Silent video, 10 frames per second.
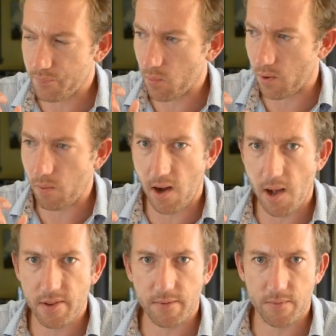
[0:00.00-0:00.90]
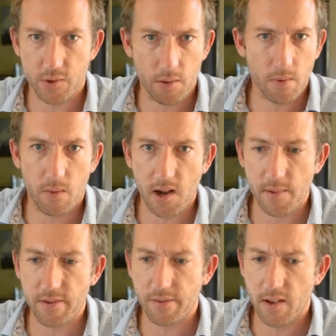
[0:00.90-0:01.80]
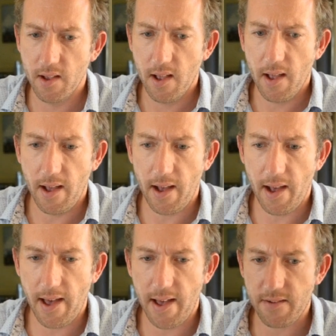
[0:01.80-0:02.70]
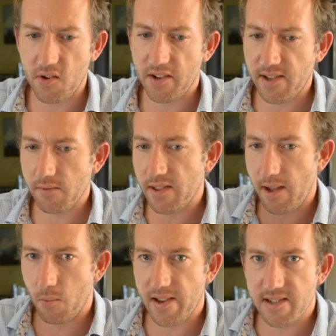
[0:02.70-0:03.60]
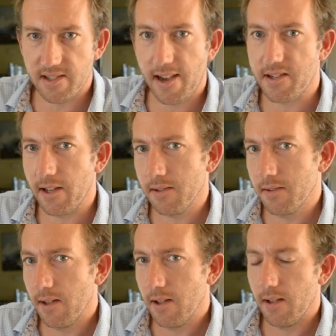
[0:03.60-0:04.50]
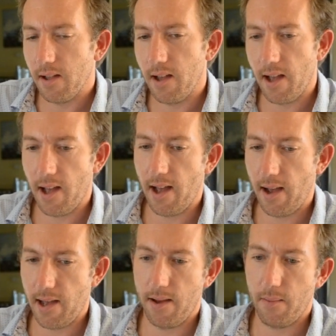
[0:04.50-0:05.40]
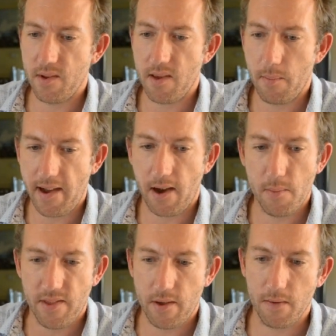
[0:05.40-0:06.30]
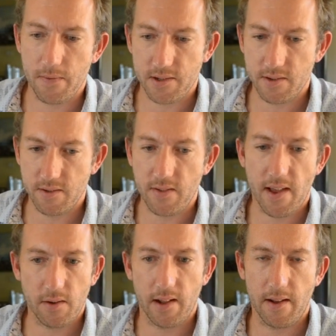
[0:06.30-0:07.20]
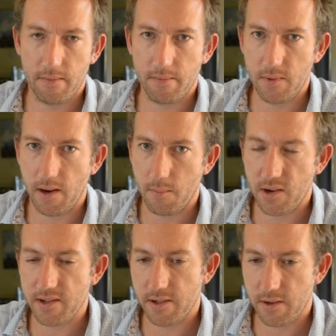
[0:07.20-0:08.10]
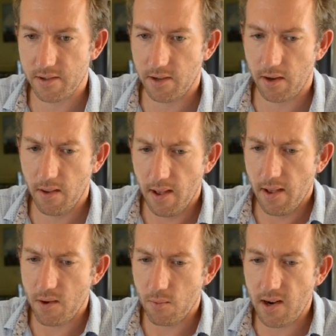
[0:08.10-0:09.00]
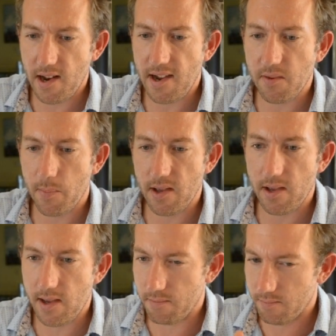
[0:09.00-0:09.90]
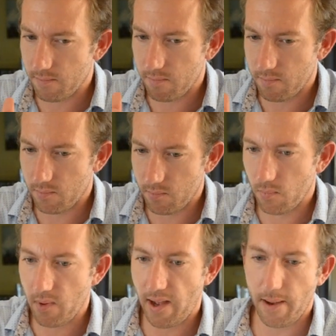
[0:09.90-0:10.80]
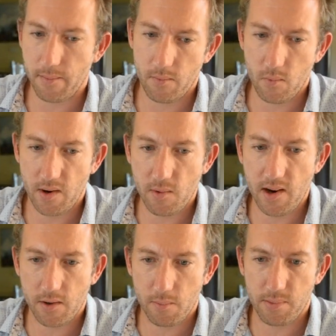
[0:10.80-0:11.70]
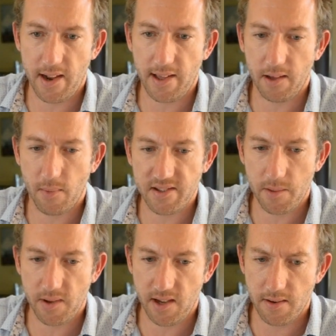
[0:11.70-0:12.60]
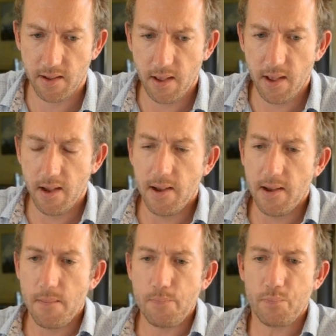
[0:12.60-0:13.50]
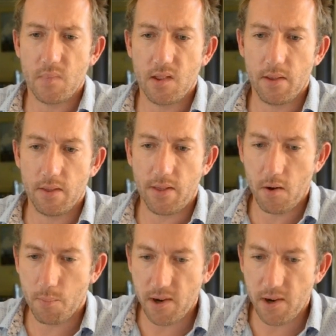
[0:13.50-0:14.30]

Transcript: requirements, cert requirements. And if you discover that weeks later, when you're back home in the office, then that could have pretty serious. So you really need to be really good planning and one step ahead. Thorough